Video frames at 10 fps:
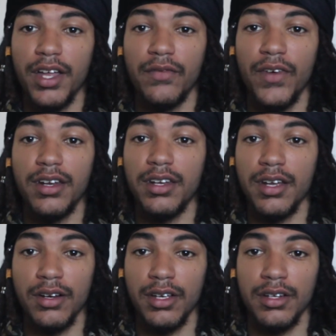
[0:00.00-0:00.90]

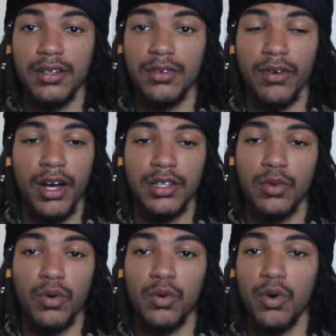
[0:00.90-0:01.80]
veterinarian, right?
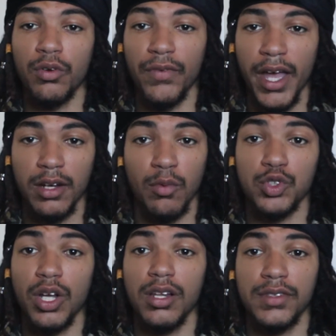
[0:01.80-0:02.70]
You want to work with
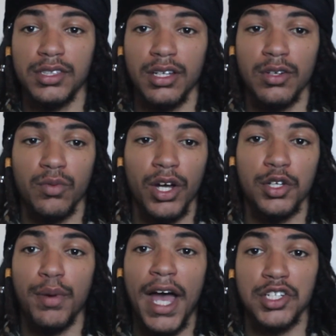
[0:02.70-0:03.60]
animals all of a sudden, right?
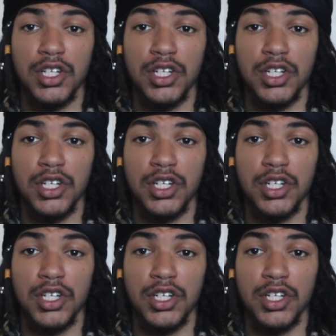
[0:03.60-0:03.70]
Your passion